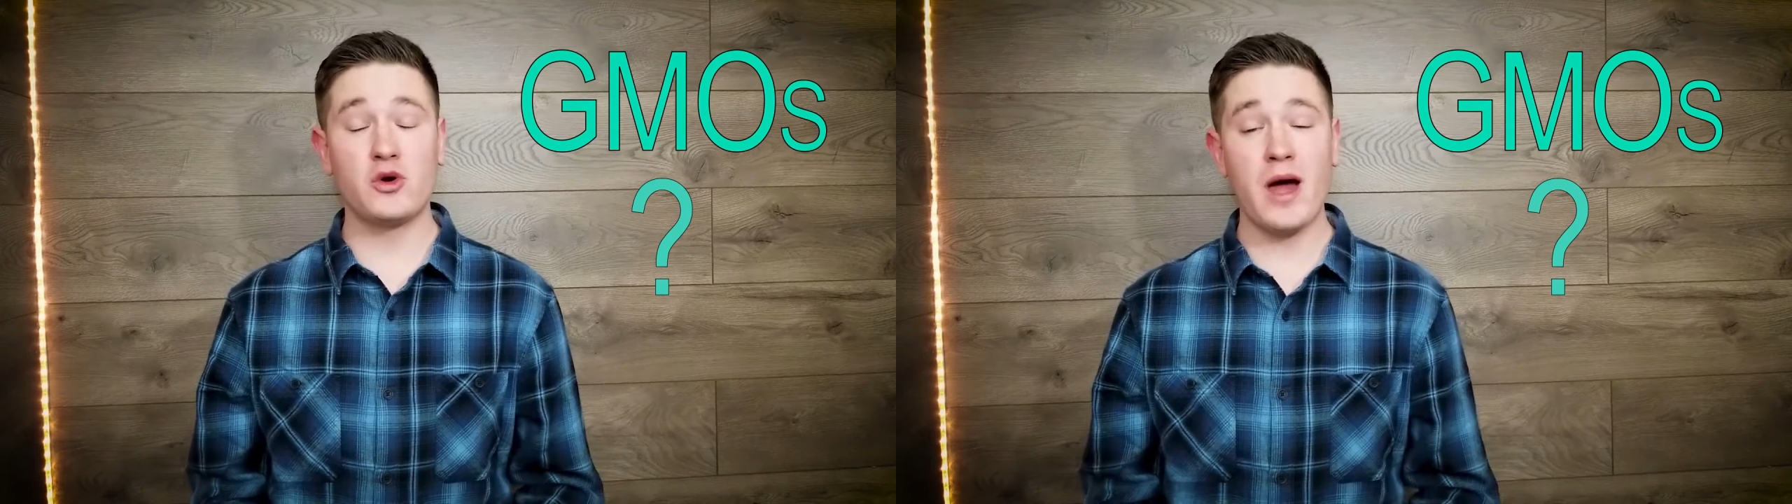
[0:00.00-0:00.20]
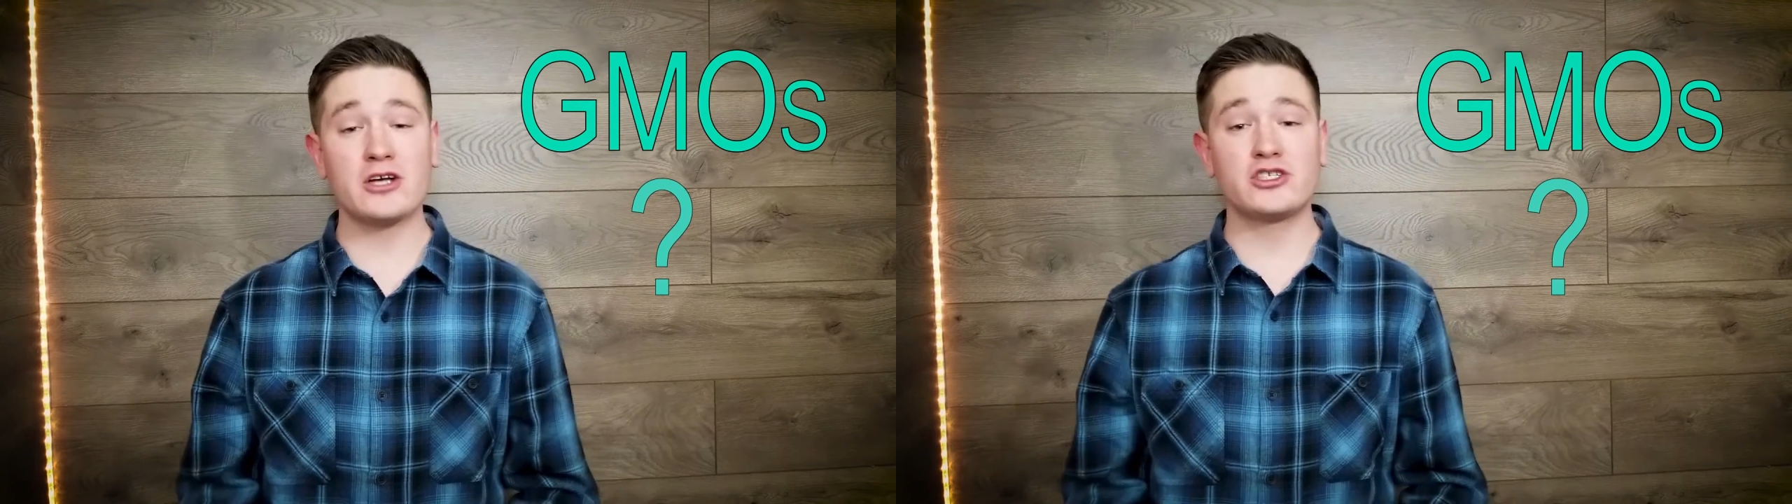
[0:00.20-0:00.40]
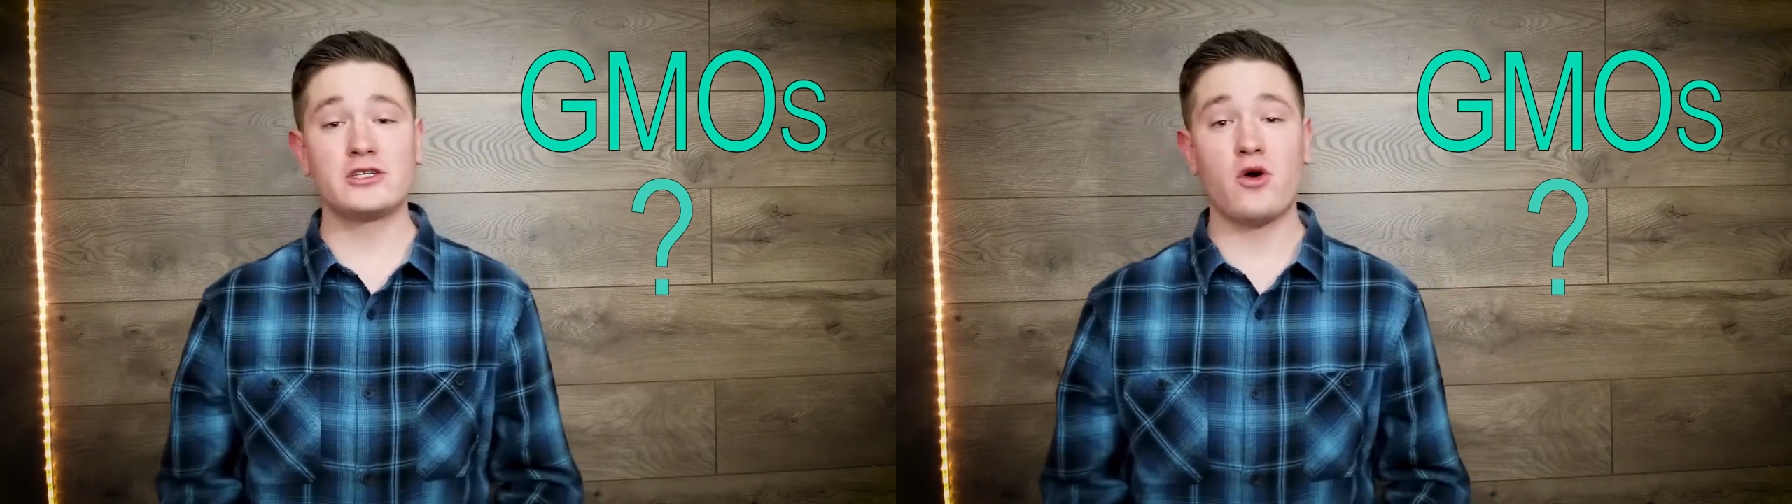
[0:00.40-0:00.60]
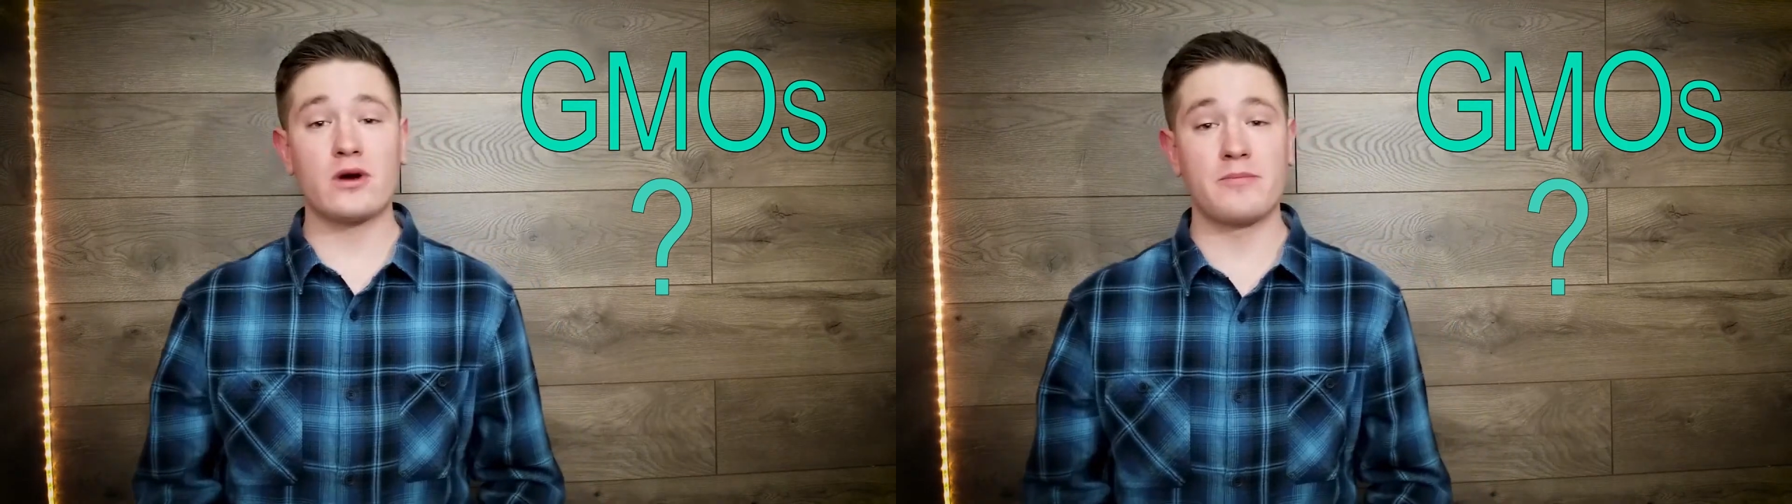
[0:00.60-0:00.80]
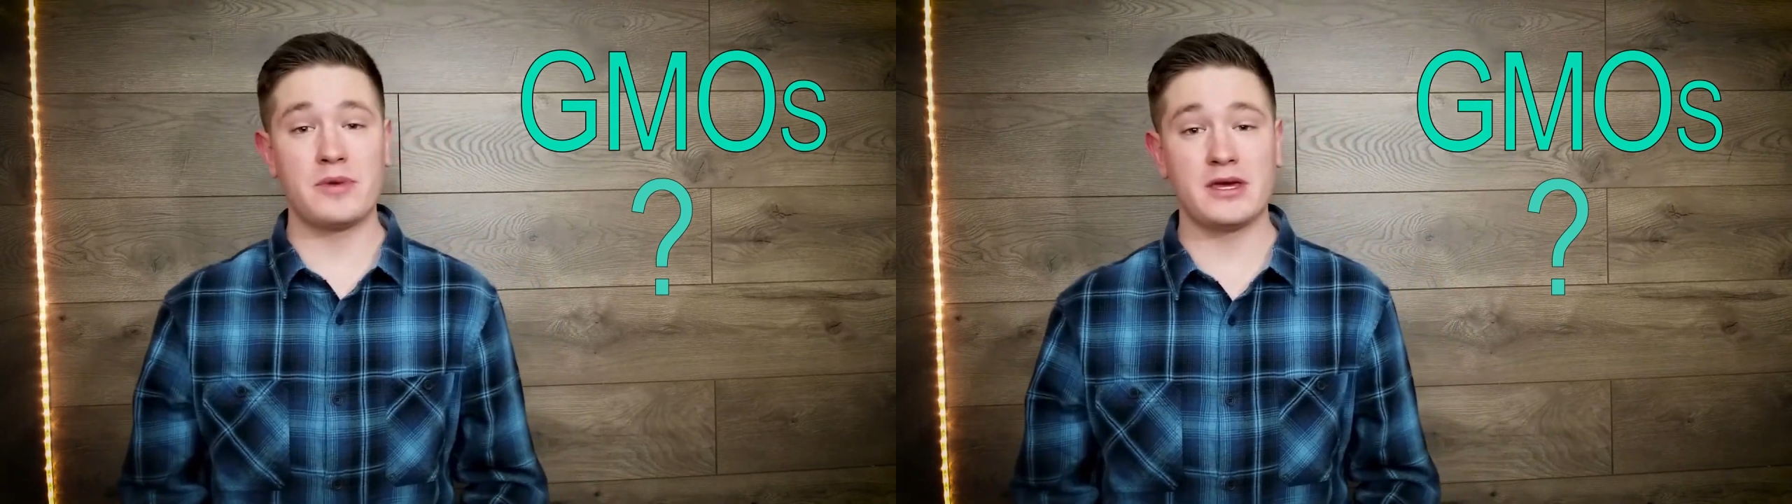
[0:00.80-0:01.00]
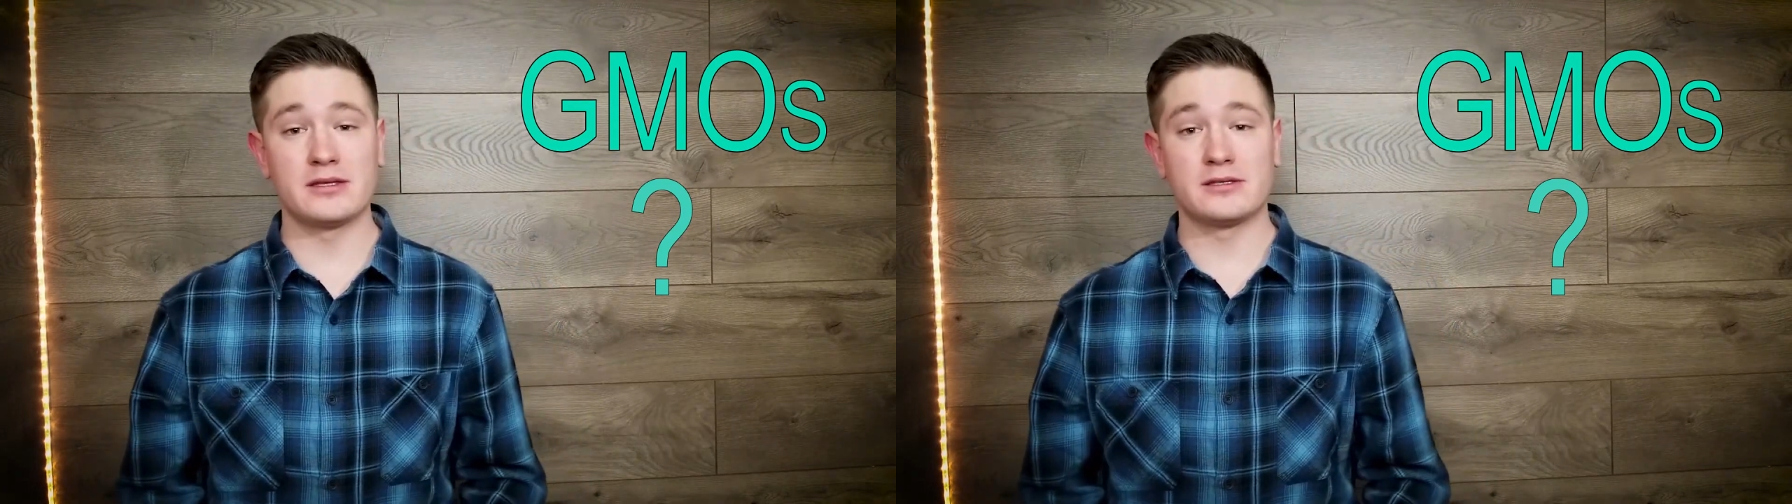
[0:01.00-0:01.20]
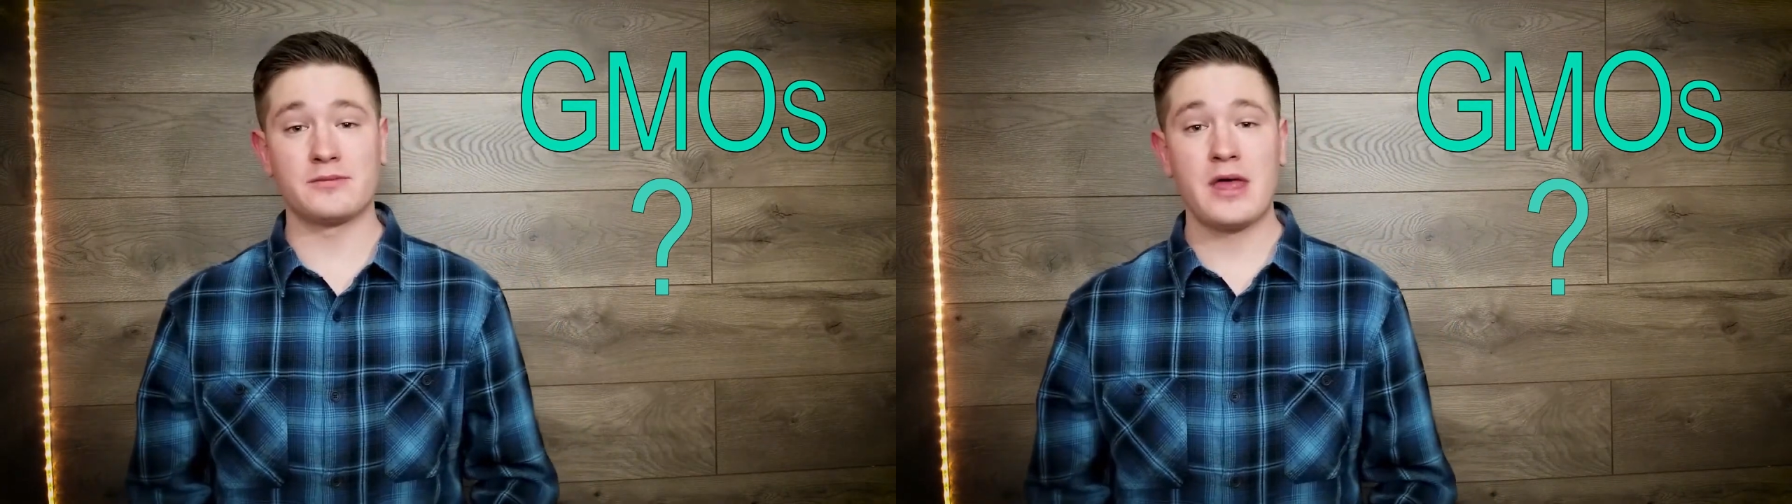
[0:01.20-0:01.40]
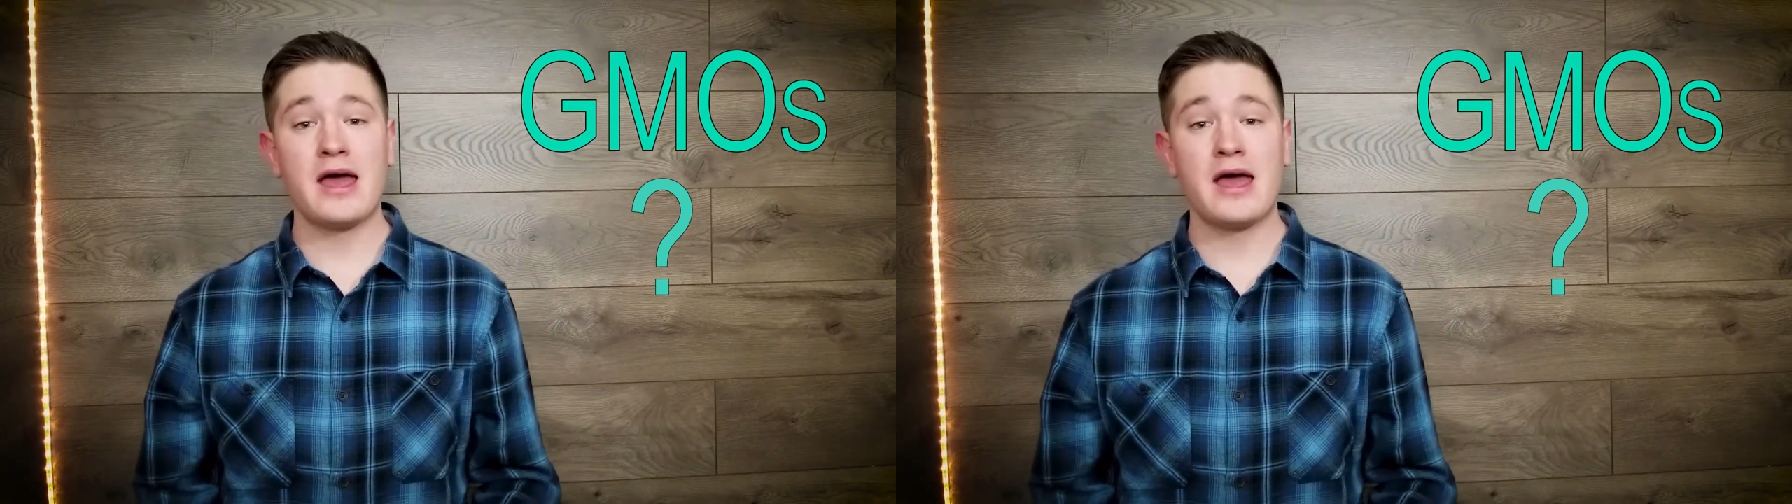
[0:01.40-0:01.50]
you actually know what it means?